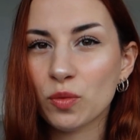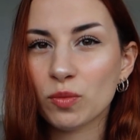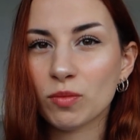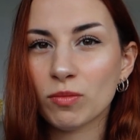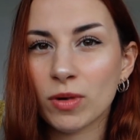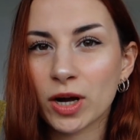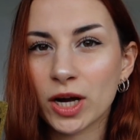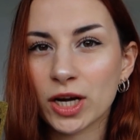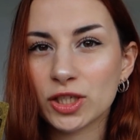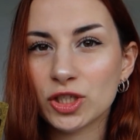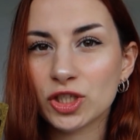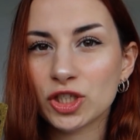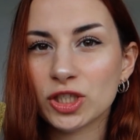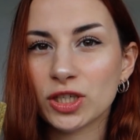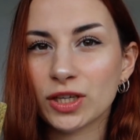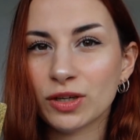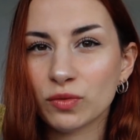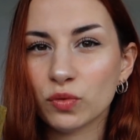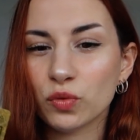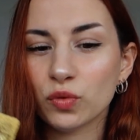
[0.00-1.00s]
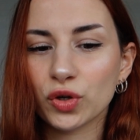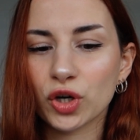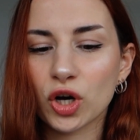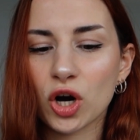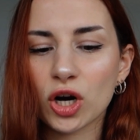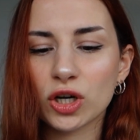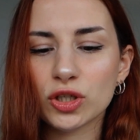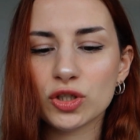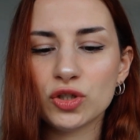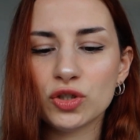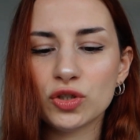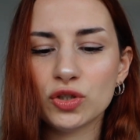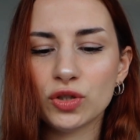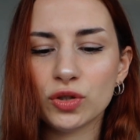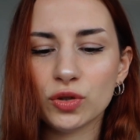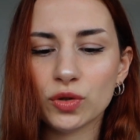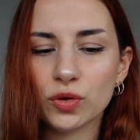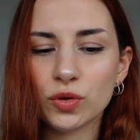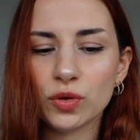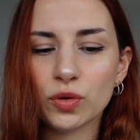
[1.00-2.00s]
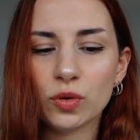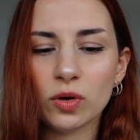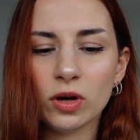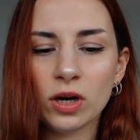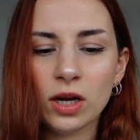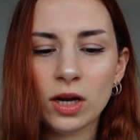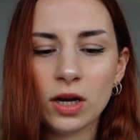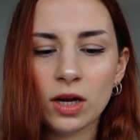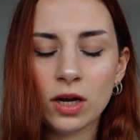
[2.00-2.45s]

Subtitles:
much in regards to